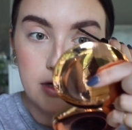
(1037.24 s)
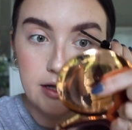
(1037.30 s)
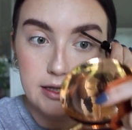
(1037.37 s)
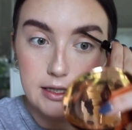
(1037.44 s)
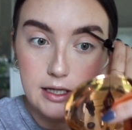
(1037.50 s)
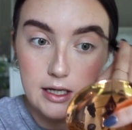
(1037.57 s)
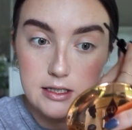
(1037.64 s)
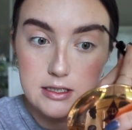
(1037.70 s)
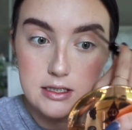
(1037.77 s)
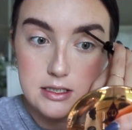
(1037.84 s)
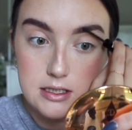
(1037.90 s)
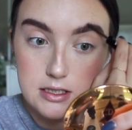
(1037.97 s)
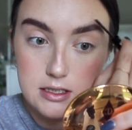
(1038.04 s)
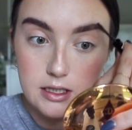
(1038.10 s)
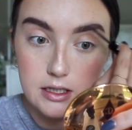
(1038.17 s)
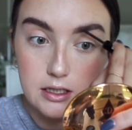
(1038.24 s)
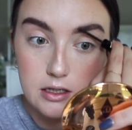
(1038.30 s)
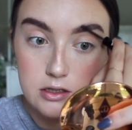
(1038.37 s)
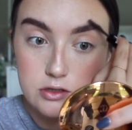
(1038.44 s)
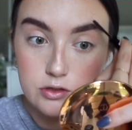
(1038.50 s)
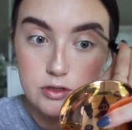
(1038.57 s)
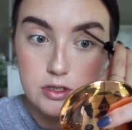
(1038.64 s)
I guess this is like
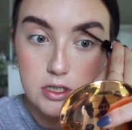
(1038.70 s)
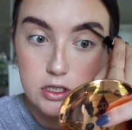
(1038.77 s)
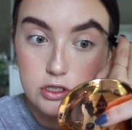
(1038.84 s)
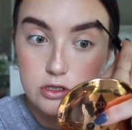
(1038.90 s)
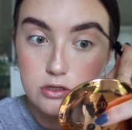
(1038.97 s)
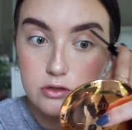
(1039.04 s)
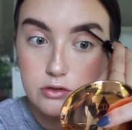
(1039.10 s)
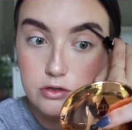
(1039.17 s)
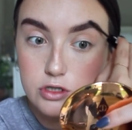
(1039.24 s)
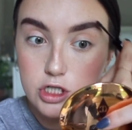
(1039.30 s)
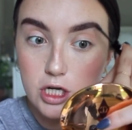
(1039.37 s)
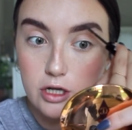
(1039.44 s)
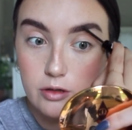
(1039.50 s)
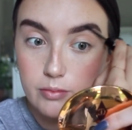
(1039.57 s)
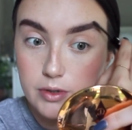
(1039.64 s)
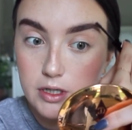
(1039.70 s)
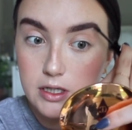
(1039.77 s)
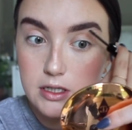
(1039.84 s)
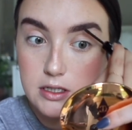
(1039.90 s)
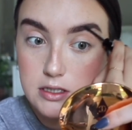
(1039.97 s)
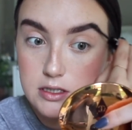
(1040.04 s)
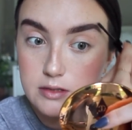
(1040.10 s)
a traditional gel, but
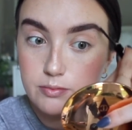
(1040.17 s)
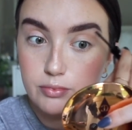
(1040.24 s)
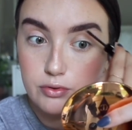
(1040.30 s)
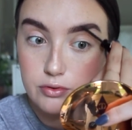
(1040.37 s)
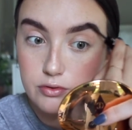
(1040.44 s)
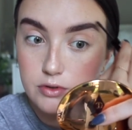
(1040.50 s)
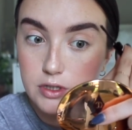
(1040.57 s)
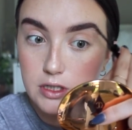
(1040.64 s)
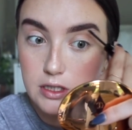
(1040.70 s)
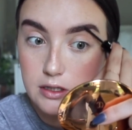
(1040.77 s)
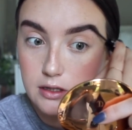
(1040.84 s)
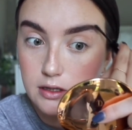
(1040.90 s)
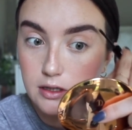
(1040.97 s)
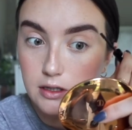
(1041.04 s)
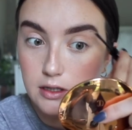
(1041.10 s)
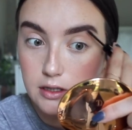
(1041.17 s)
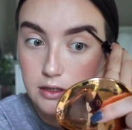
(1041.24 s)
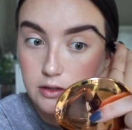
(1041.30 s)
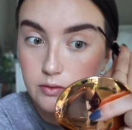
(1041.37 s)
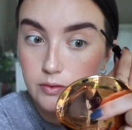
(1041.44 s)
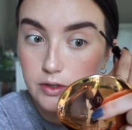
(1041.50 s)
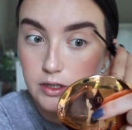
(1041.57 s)
it's pretty
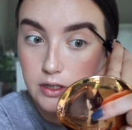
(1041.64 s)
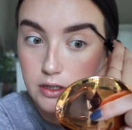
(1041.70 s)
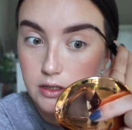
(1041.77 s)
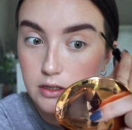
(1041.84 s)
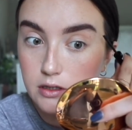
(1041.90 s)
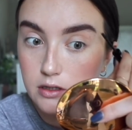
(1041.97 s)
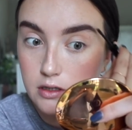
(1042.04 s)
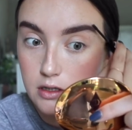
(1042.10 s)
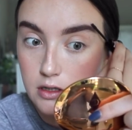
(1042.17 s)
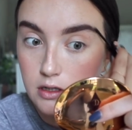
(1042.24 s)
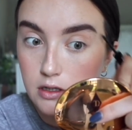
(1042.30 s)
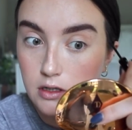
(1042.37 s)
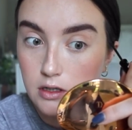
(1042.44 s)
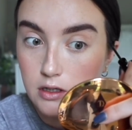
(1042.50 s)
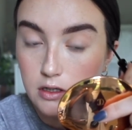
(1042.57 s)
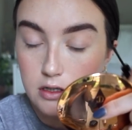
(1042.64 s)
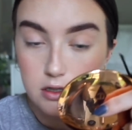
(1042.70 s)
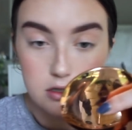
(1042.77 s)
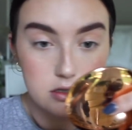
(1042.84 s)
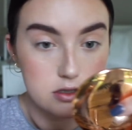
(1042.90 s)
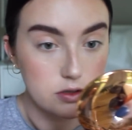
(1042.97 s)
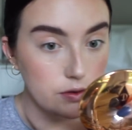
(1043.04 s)
liquid,
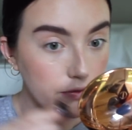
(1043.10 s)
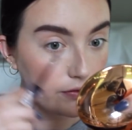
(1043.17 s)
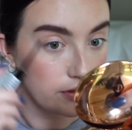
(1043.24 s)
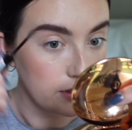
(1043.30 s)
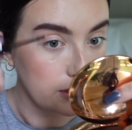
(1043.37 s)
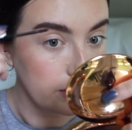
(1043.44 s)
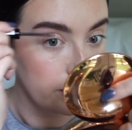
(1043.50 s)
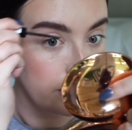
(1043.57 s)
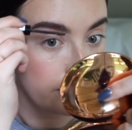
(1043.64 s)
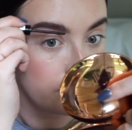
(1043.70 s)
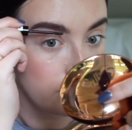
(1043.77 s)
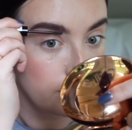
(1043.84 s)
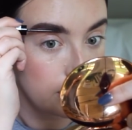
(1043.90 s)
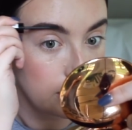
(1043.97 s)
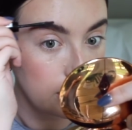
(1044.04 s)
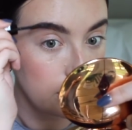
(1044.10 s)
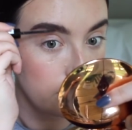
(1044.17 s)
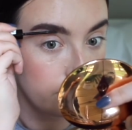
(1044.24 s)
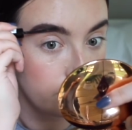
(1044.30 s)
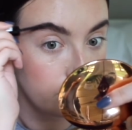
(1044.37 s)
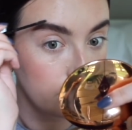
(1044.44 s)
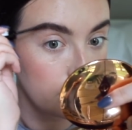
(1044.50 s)
so I feel like I would have to be
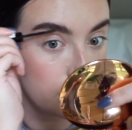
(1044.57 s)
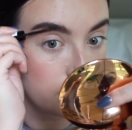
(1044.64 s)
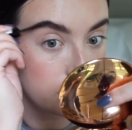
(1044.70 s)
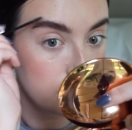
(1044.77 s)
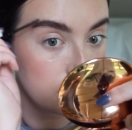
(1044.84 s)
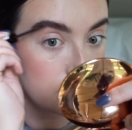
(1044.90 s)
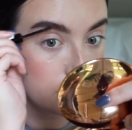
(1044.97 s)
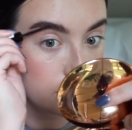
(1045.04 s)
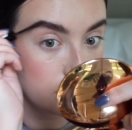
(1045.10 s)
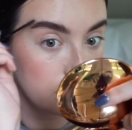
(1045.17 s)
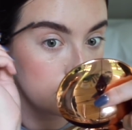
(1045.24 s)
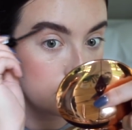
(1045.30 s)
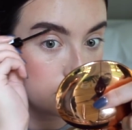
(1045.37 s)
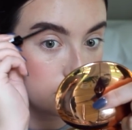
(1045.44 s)
careful not to